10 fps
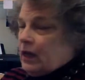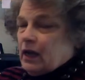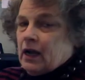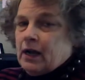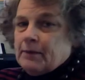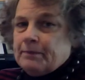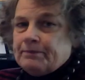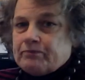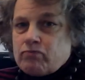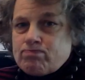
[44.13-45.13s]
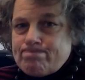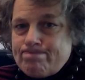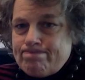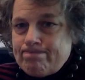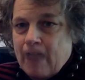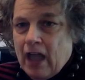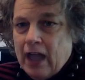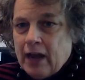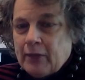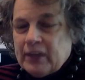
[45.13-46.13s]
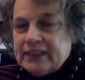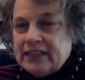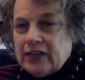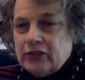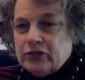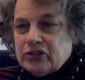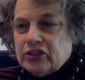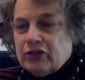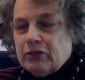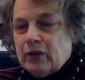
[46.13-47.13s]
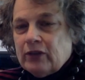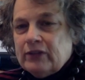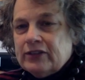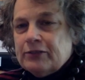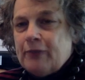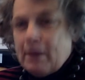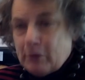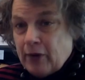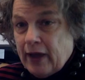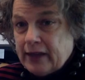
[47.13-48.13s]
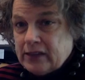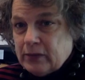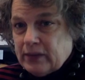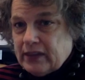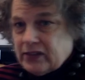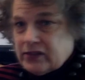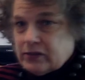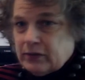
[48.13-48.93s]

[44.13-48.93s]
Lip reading: And I'm going to tell you just what you need to memorize with this